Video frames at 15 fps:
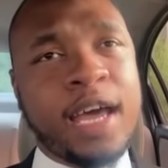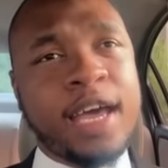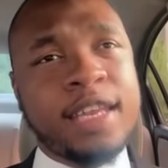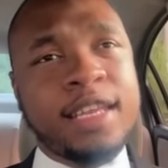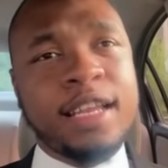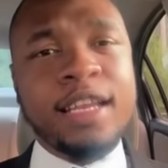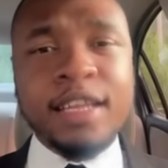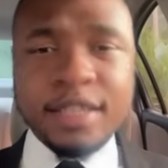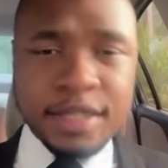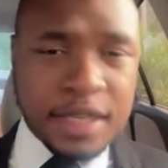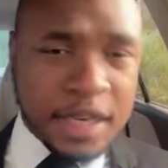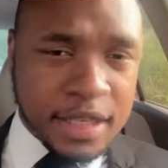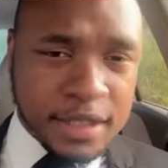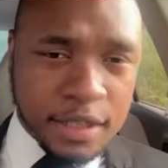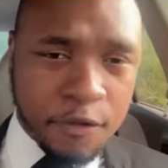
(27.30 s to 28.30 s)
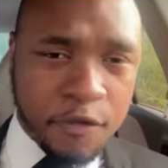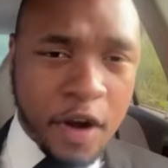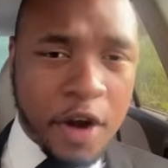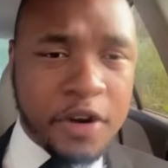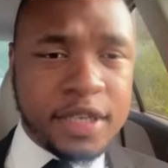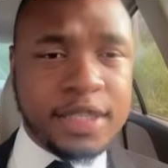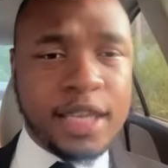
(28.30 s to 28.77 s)
and listening to
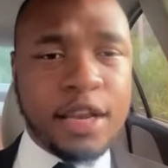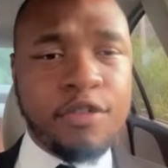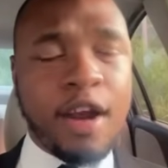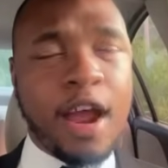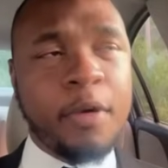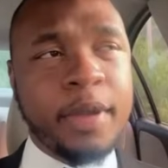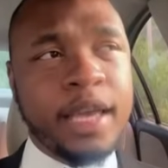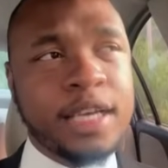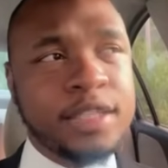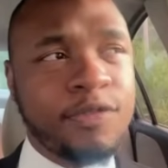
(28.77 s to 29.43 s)
Faris Al-Rawi